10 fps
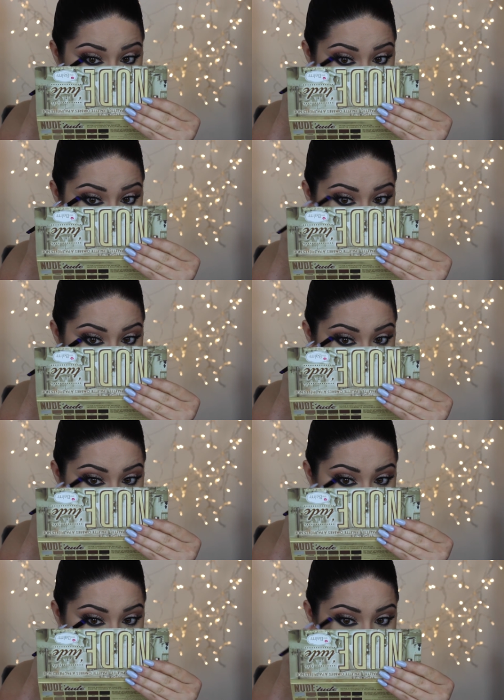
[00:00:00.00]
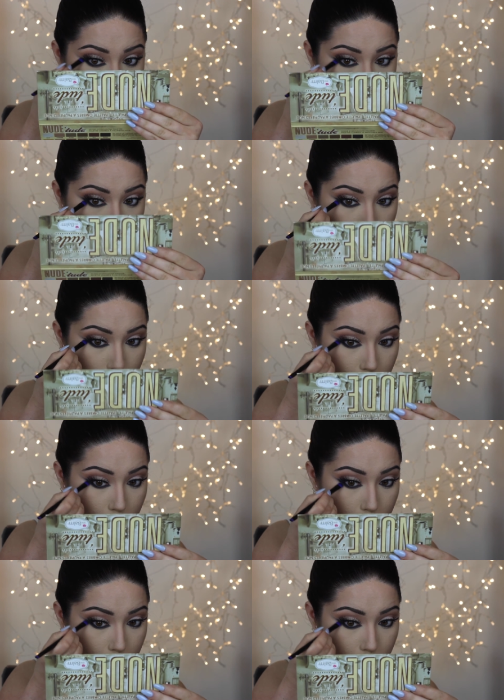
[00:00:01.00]
Also be sure to
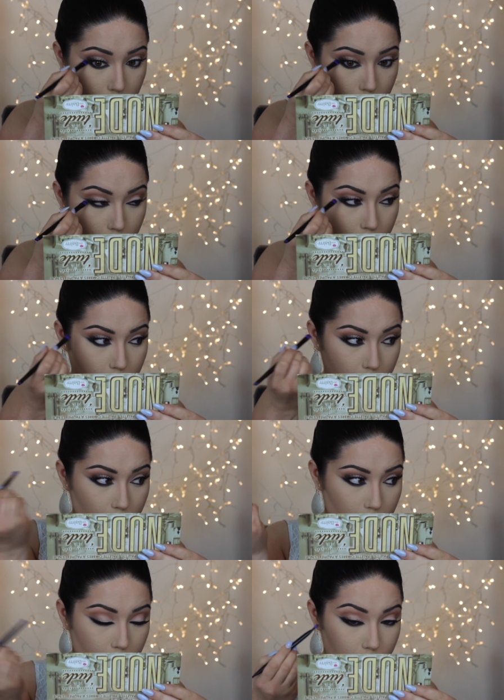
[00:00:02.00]
extend that